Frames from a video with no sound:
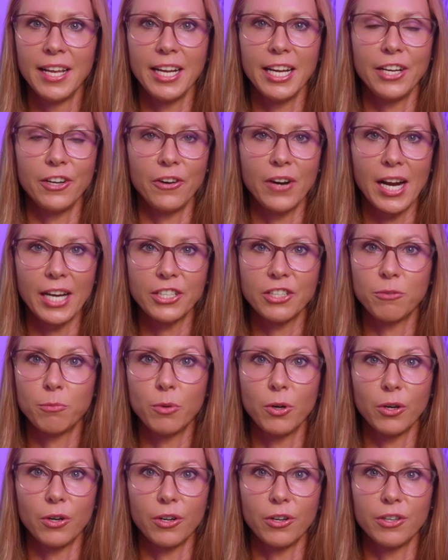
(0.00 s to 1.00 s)
Interactive
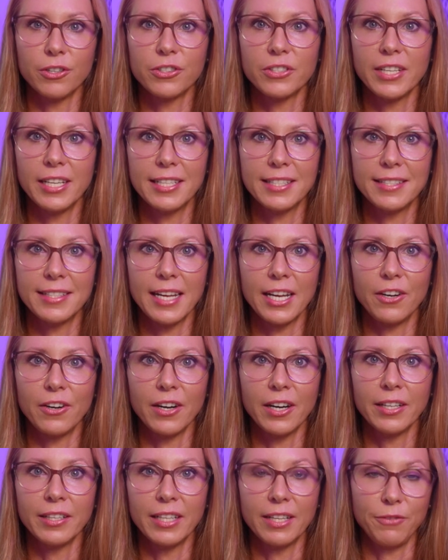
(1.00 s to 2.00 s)
Brokers,
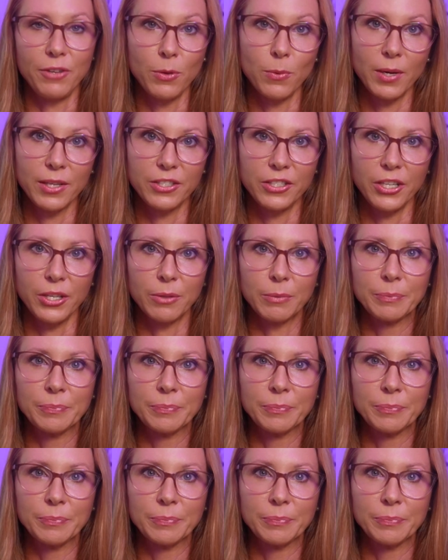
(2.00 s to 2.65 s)
etc. if you want to.